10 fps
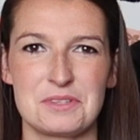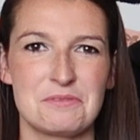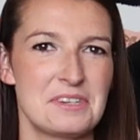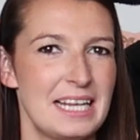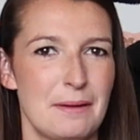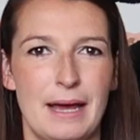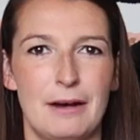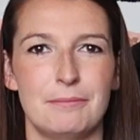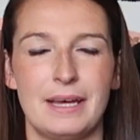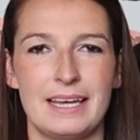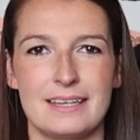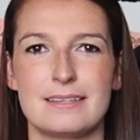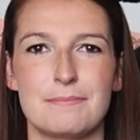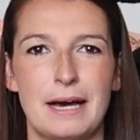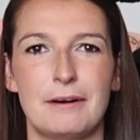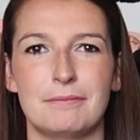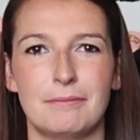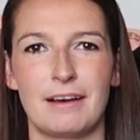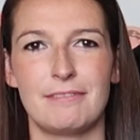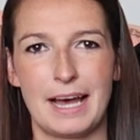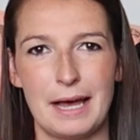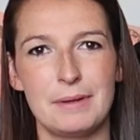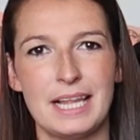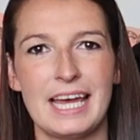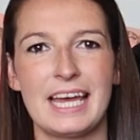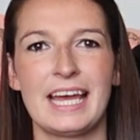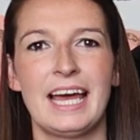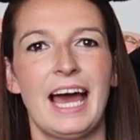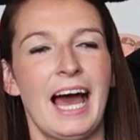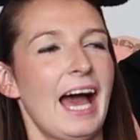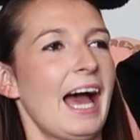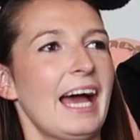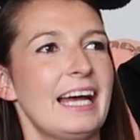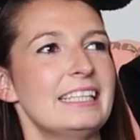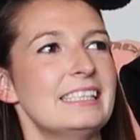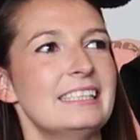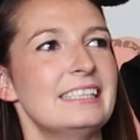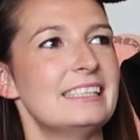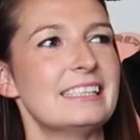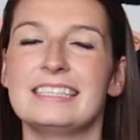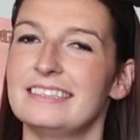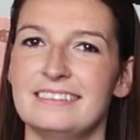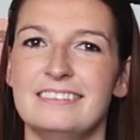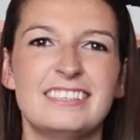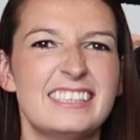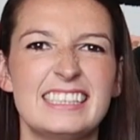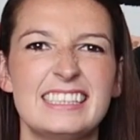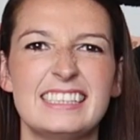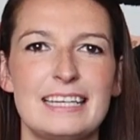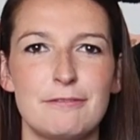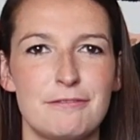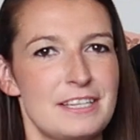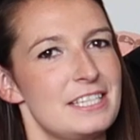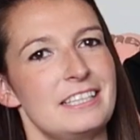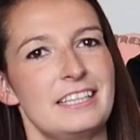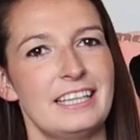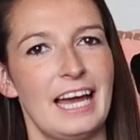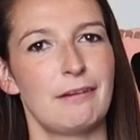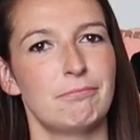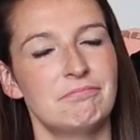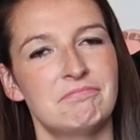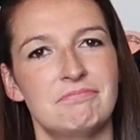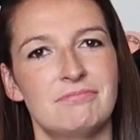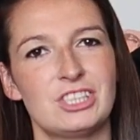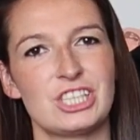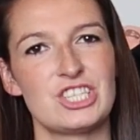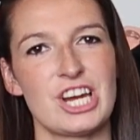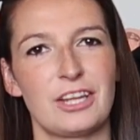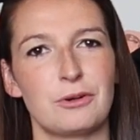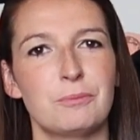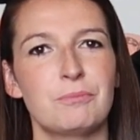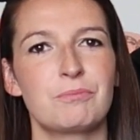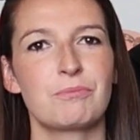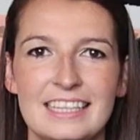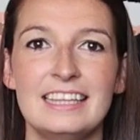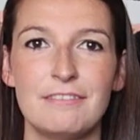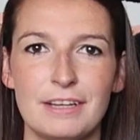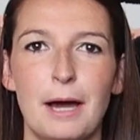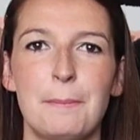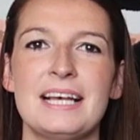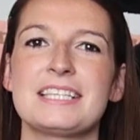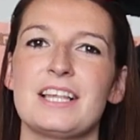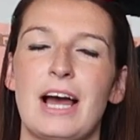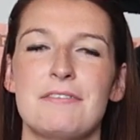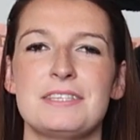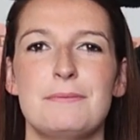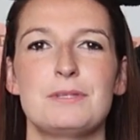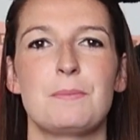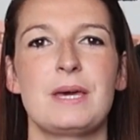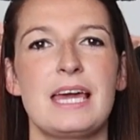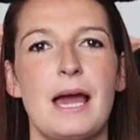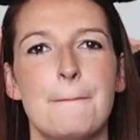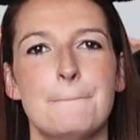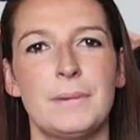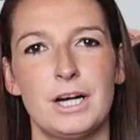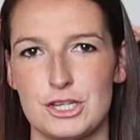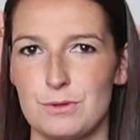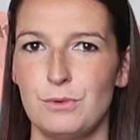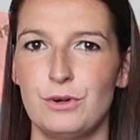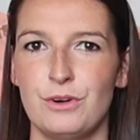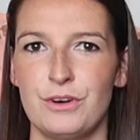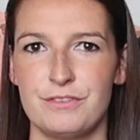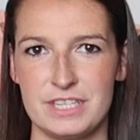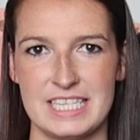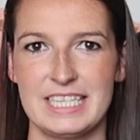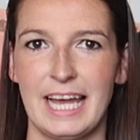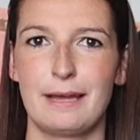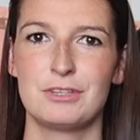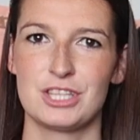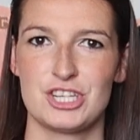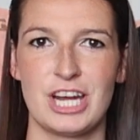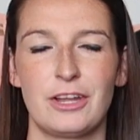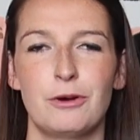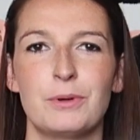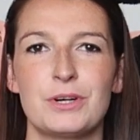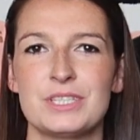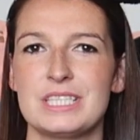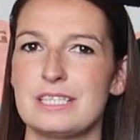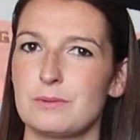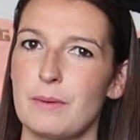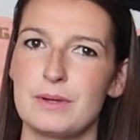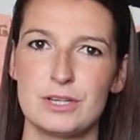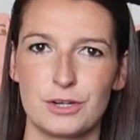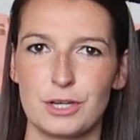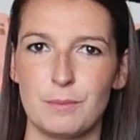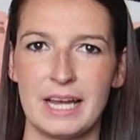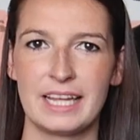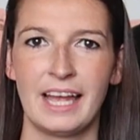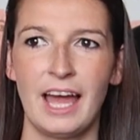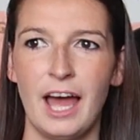wasn't really about me, it's about my family, and just didn't seem fitting the name to the channel. Living Our Best Life seemed to be much more fitting name to the channel because this is where we document